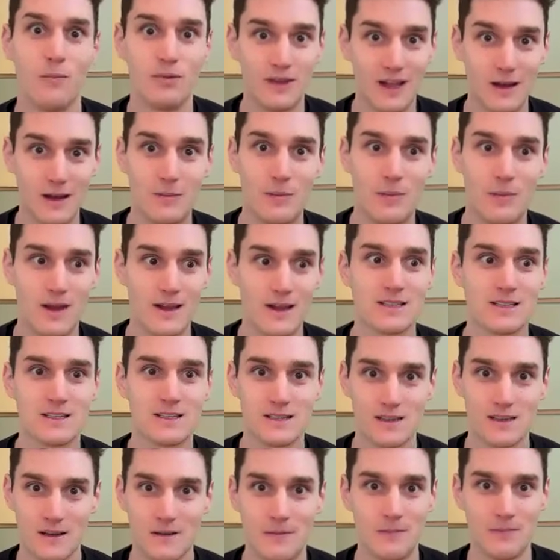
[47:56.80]

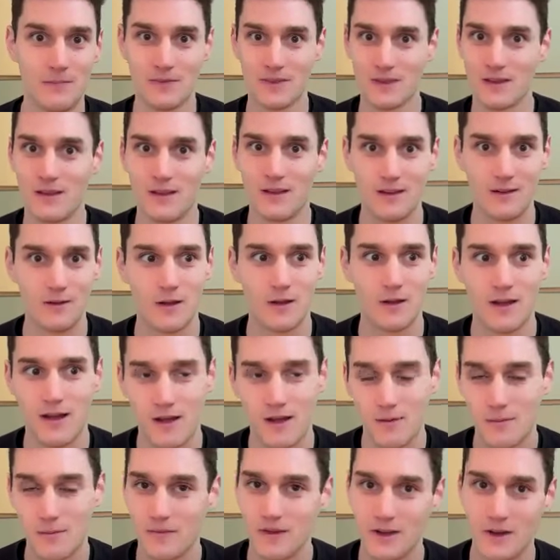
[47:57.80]
plate-based
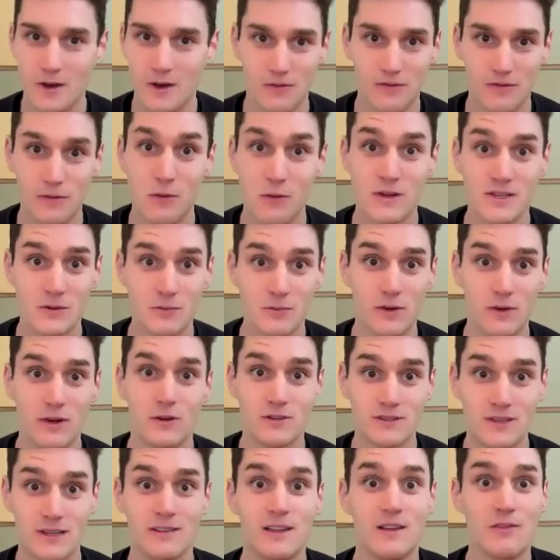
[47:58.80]
fluorescent
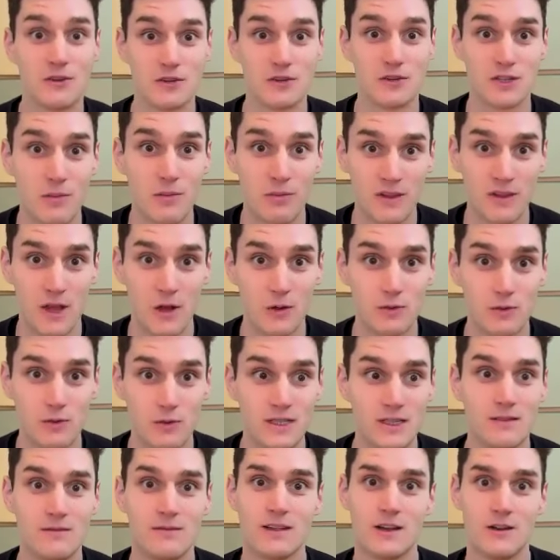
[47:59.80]
readers that live on top of the
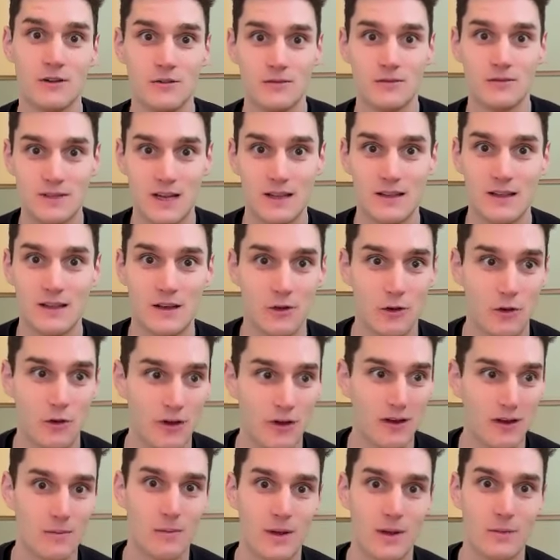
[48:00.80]
OT that are tightly
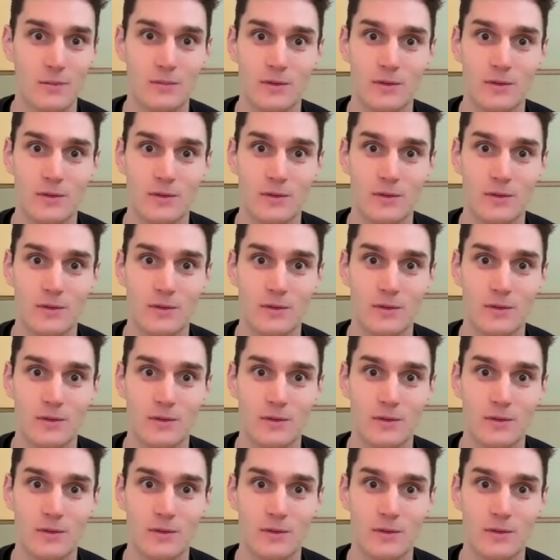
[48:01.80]
integrated by